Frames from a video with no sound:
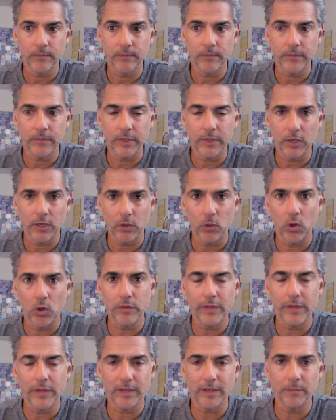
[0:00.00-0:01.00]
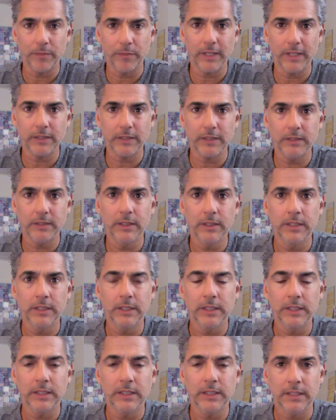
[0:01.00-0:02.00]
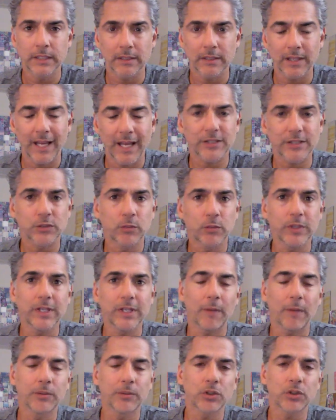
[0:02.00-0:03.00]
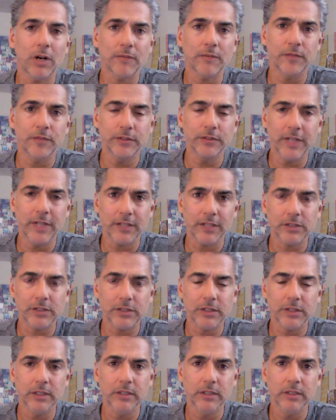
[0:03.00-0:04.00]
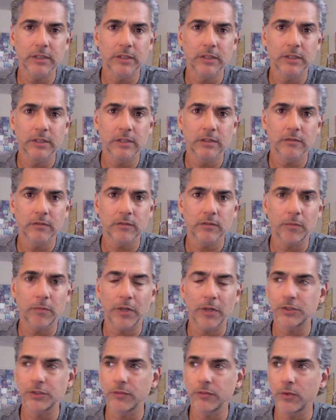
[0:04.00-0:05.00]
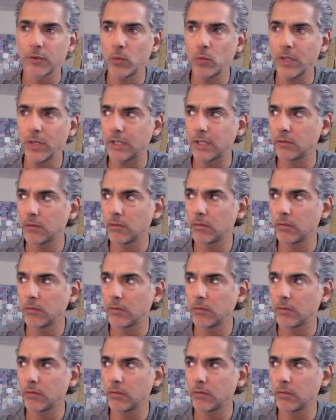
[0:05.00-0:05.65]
And I'll go over that a bit. Last week, I was off the desk for much of the week.